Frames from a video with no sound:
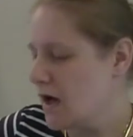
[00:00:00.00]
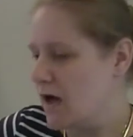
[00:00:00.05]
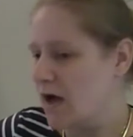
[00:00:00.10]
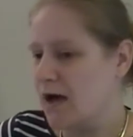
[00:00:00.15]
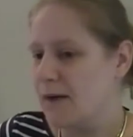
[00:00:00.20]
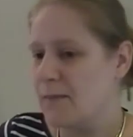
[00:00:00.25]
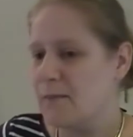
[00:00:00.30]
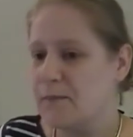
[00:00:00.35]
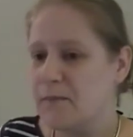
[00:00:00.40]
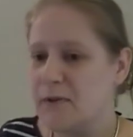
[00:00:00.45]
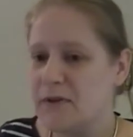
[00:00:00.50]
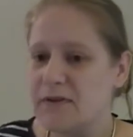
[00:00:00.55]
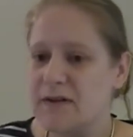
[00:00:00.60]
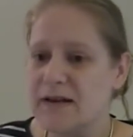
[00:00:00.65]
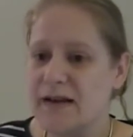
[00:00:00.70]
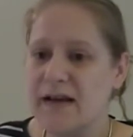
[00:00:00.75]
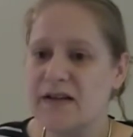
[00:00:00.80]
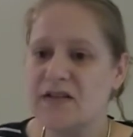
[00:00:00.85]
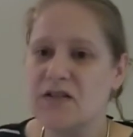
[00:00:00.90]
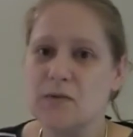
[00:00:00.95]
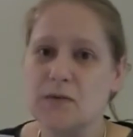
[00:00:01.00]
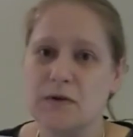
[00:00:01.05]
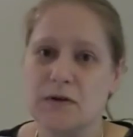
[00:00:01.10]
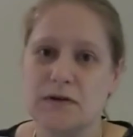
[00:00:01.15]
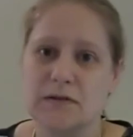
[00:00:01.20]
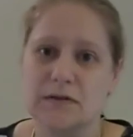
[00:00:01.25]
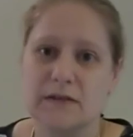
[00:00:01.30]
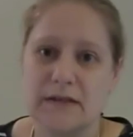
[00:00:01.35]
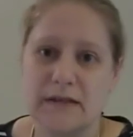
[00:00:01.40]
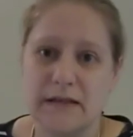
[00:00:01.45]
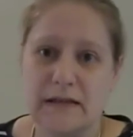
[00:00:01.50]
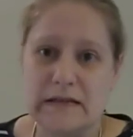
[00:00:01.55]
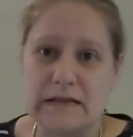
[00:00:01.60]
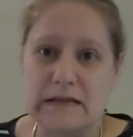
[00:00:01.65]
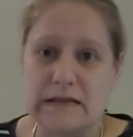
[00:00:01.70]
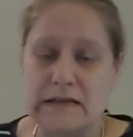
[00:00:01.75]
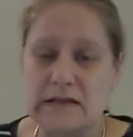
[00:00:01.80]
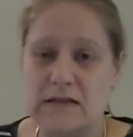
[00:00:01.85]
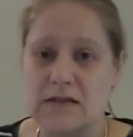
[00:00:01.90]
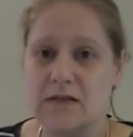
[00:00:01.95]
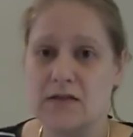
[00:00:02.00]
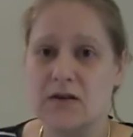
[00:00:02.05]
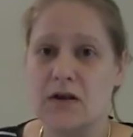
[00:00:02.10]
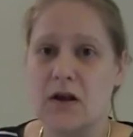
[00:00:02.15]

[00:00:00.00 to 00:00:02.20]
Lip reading: but the larger one is